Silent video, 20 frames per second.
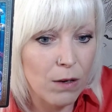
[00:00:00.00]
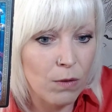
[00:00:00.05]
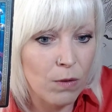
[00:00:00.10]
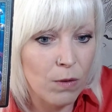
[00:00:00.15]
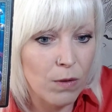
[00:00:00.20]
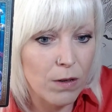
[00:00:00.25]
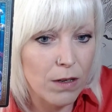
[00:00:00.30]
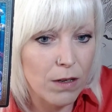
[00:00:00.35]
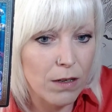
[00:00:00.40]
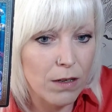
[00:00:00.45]

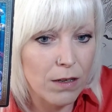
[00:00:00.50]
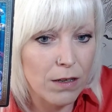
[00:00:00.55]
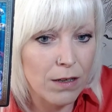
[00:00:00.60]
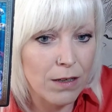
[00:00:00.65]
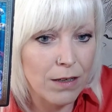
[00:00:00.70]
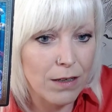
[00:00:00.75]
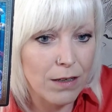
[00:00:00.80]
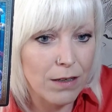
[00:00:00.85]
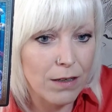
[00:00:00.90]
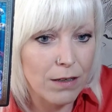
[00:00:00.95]

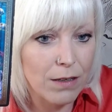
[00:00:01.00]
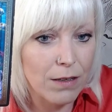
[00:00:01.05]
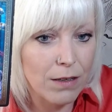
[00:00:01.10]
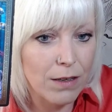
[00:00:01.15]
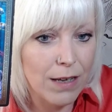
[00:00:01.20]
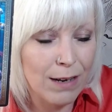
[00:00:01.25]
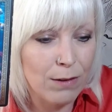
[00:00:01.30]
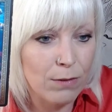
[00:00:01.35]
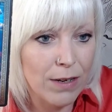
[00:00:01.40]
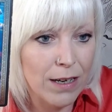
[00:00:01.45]

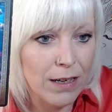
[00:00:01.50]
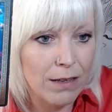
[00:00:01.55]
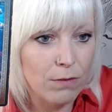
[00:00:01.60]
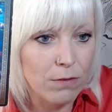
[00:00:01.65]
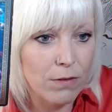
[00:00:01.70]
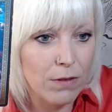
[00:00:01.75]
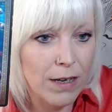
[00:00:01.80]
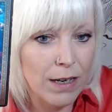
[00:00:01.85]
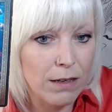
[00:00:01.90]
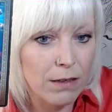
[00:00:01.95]
how
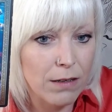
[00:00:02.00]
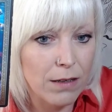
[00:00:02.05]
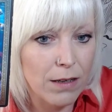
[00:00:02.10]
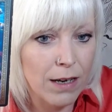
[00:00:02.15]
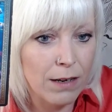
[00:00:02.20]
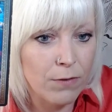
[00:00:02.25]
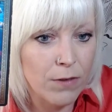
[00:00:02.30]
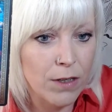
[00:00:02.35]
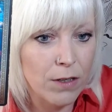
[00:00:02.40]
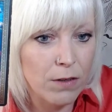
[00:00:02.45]

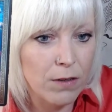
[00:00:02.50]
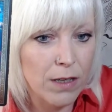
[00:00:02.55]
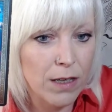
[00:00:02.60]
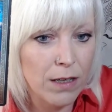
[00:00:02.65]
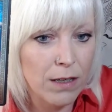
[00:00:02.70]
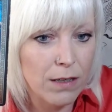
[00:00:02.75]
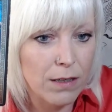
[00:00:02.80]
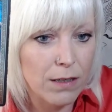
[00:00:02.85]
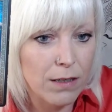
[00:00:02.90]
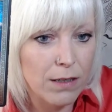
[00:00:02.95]
have they done
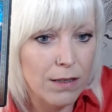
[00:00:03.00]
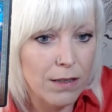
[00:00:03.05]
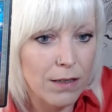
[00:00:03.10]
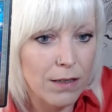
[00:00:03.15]
that?